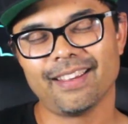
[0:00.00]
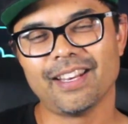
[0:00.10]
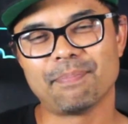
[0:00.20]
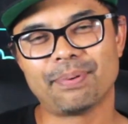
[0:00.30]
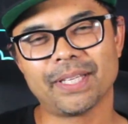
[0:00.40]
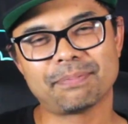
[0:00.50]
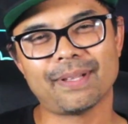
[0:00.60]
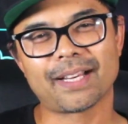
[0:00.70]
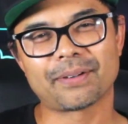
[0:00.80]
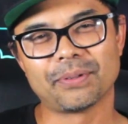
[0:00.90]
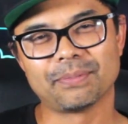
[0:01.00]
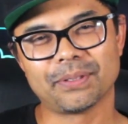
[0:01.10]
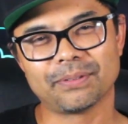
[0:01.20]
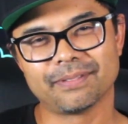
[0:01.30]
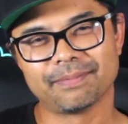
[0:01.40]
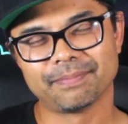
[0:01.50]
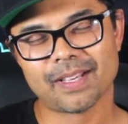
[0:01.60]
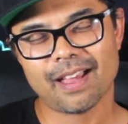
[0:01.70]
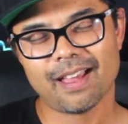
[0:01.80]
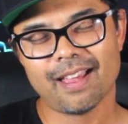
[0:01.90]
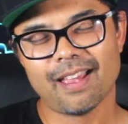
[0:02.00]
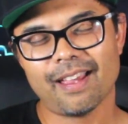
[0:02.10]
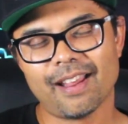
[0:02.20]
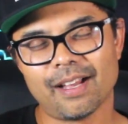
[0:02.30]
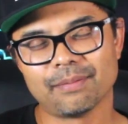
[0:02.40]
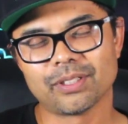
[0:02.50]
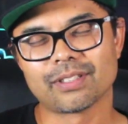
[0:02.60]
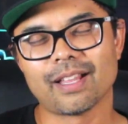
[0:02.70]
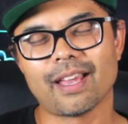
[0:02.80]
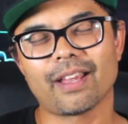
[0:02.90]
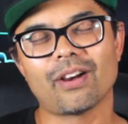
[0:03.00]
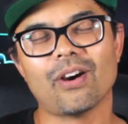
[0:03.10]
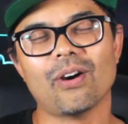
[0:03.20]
In a pitch black room, dude. And I'm just like,